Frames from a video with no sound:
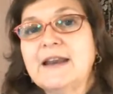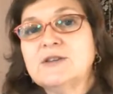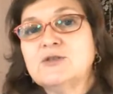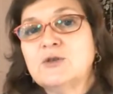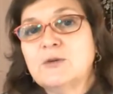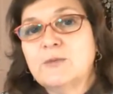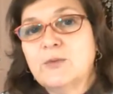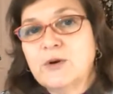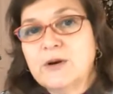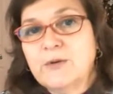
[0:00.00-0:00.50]

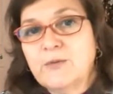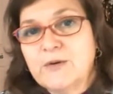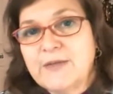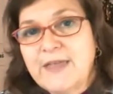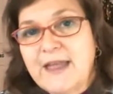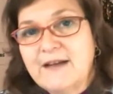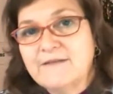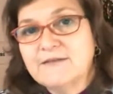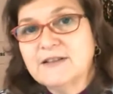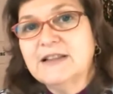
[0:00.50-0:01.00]
to a point where
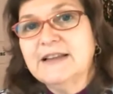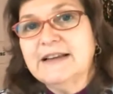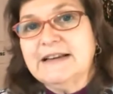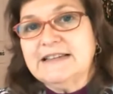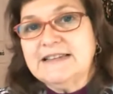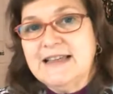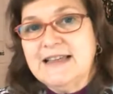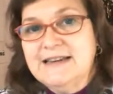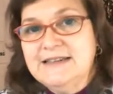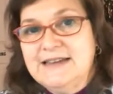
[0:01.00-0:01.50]
they have
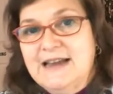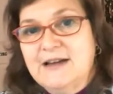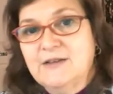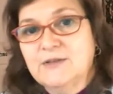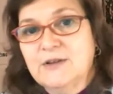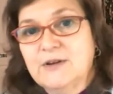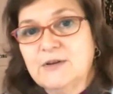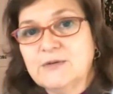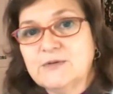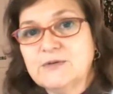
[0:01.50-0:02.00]
clicks and
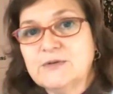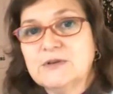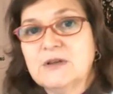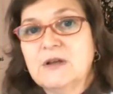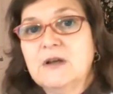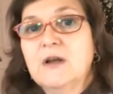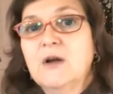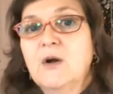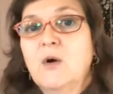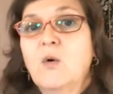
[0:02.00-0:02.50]
downloads,
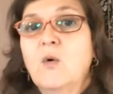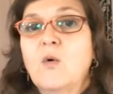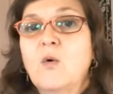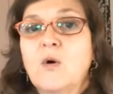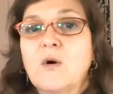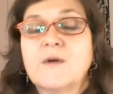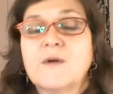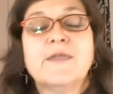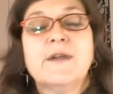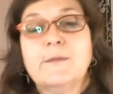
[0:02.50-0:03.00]

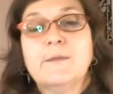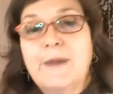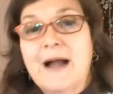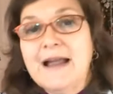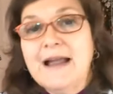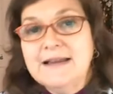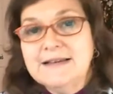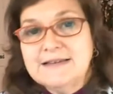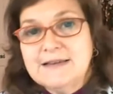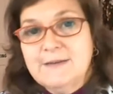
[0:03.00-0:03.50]
or they're
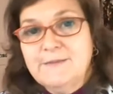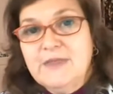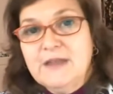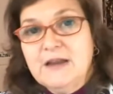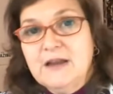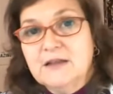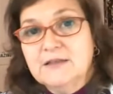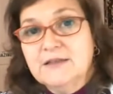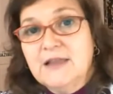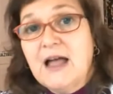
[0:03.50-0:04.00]
buying
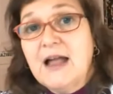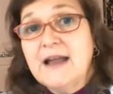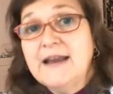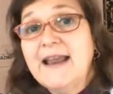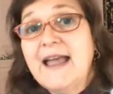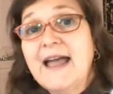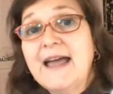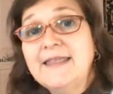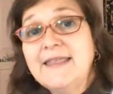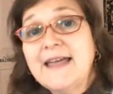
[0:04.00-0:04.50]
something
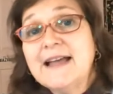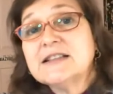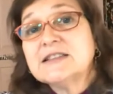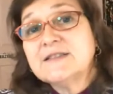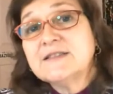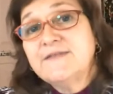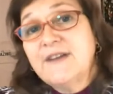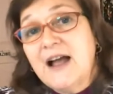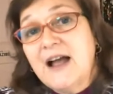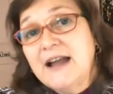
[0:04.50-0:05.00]
online. And
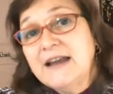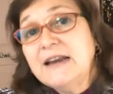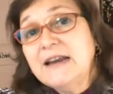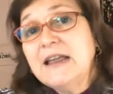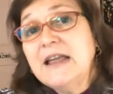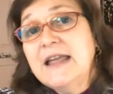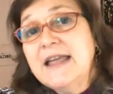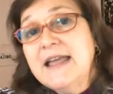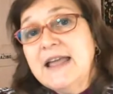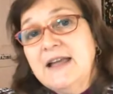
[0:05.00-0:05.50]
that's fine.